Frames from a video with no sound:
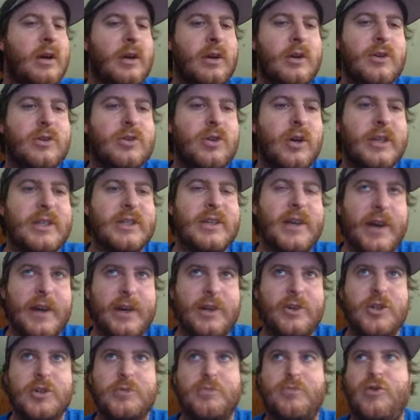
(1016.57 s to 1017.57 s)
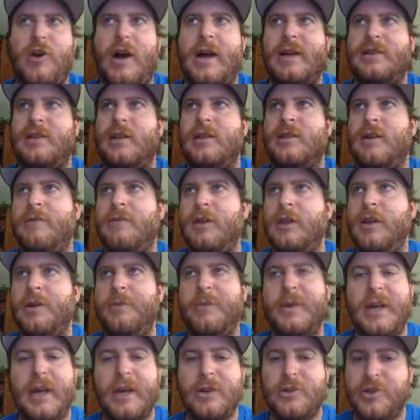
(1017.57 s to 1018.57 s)
So it's kind of just process of
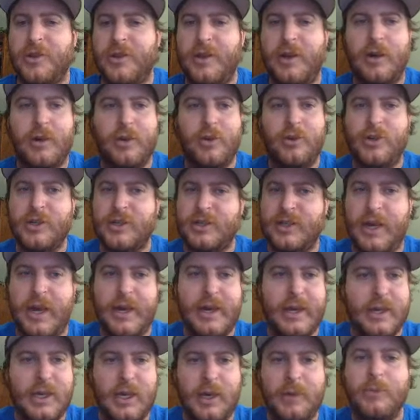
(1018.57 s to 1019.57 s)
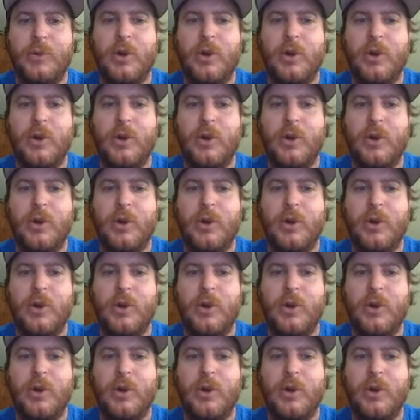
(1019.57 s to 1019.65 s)
elimination there. You just kind of keep